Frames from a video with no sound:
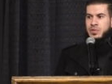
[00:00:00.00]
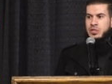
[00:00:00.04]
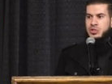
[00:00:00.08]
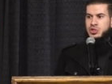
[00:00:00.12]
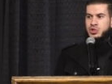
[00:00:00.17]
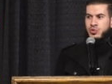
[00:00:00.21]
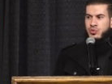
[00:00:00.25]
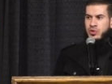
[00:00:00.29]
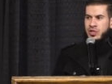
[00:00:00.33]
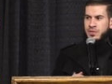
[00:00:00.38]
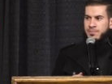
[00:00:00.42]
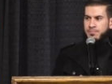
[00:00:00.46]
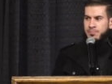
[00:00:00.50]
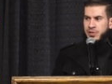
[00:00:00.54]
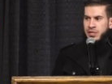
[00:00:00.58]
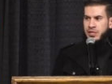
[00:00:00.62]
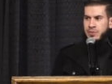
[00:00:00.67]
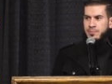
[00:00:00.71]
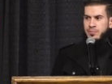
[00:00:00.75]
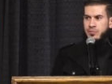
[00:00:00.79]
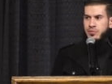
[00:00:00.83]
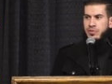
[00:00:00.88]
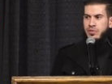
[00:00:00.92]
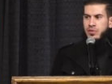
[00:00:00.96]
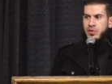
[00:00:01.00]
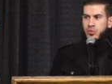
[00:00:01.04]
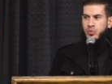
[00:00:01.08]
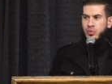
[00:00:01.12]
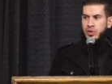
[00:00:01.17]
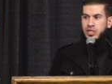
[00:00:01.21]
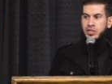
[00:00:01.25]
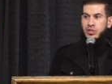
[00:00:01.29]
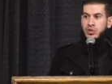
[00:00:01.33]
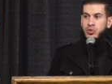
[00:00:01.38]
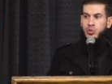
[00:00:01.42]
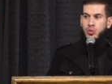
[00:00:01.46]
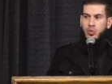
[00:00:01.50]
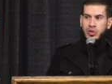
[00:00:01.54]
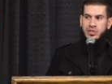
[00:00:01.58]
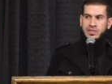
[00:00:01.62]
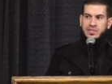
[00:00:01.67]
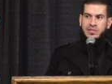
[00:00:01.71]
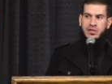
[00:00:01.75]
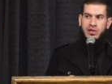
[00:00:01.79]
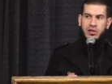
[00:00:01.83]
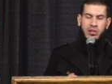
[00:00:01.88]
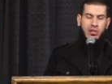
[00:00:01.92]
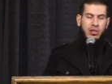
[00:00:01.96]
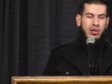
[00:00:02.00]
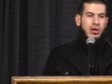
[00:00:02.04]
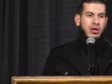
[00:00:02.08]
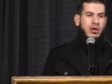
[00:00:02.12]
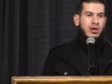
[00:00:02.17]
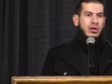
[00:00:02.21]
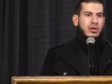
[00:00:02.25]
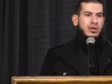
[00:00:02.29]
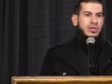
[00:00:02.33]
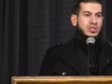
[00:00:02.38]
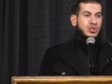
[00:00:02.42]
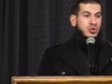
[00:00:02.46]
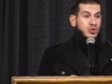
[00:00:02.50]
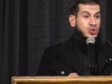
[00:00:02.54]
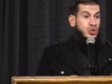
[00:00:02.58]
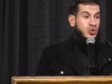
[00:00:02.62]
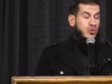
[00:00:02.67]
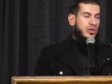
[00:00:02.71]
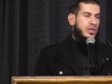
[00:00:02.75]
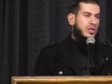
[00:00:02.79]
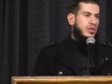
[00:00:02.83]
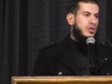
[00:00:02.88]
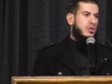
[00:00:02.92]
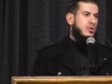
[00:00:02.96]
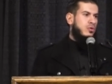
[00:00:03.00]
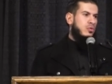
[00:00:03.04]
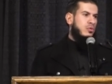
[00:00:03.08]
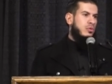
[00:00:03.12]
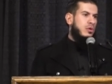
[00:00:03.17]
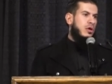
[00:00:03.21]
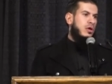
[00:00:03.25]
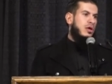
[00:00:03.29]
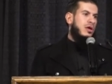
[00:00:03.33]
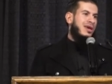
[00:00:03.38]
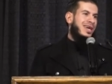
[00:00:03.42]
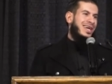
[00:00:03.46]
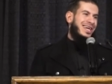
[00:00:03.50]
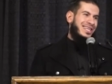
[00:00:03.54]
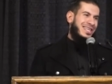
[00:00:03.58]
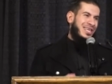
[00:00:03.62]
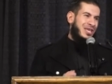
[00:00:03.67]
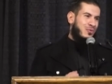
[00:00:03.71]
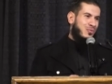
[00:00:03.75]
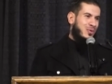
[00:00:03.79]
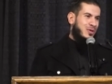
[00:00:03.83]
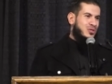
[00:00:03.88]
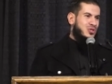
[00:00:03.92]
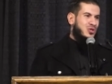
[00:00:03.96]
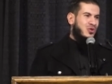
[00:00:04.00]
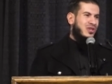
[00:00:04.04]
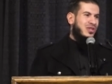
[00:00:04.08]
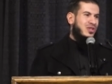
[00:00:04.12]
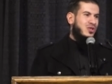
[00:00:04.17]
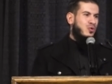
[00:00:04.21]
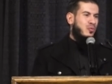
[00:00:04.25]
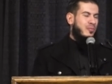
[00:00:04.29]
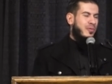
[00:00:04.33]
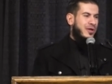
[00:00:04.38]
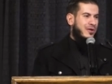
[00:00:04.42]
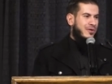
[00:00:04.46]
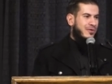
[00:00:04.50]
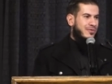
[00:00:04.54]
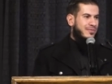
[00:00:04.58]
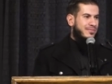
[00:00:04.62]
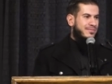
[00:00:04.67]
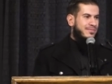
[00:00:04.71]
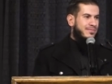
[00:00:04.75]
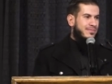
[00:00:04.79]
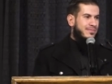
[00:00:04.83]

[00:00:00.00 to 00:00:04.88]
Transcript: Treat people the way you want Allah to treat you, and He will treat you better.